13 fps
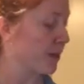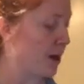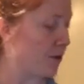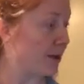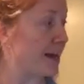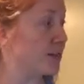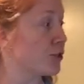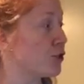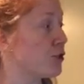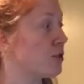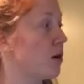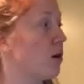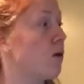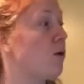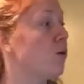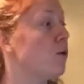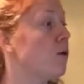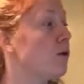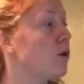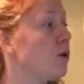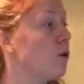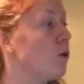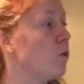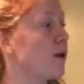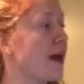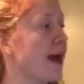Okay, so
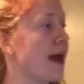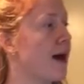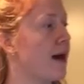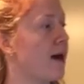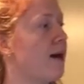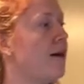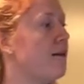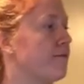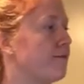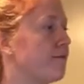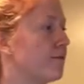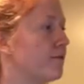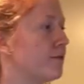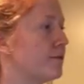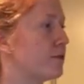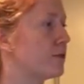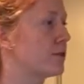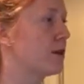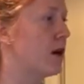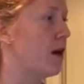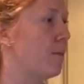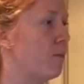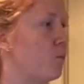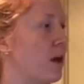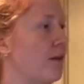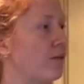we have a